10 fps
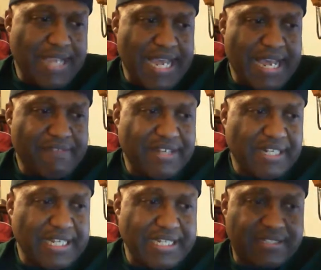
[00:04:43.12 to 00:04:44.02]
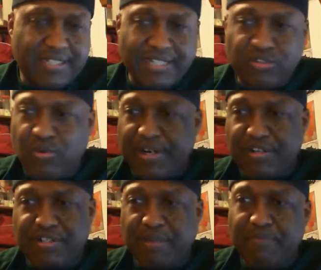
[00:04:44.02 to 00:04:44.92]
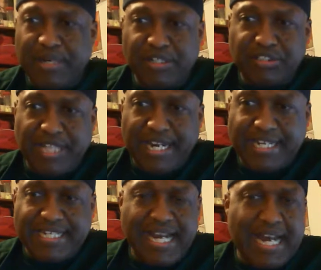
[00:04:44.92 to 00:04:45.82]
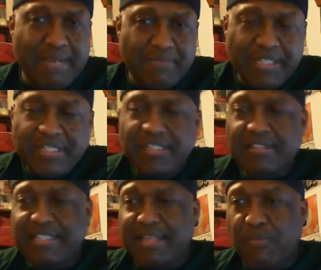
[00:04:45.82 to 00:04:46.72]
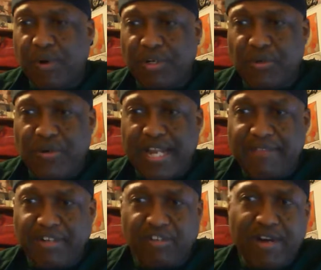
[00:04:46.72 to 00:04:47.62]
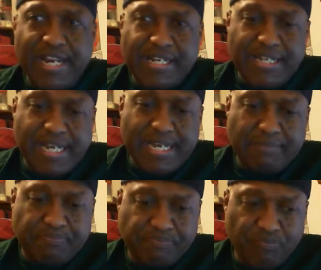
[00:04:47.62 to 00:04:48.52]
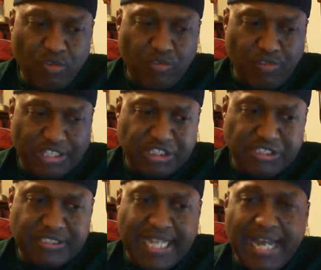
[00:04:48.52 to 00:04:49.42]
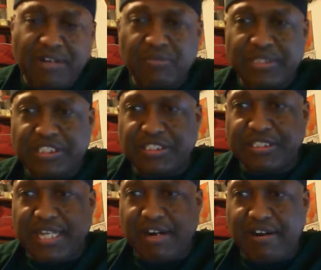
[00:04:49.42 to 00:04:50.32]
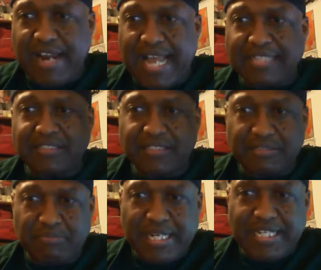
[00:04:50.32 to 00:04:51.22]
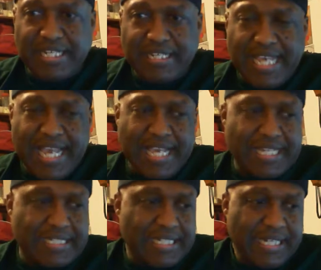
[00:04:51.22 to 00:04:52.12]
have at least like 20 or something beers at any time that they work on. They have a great Russian Stout, which is their Axis Monday, and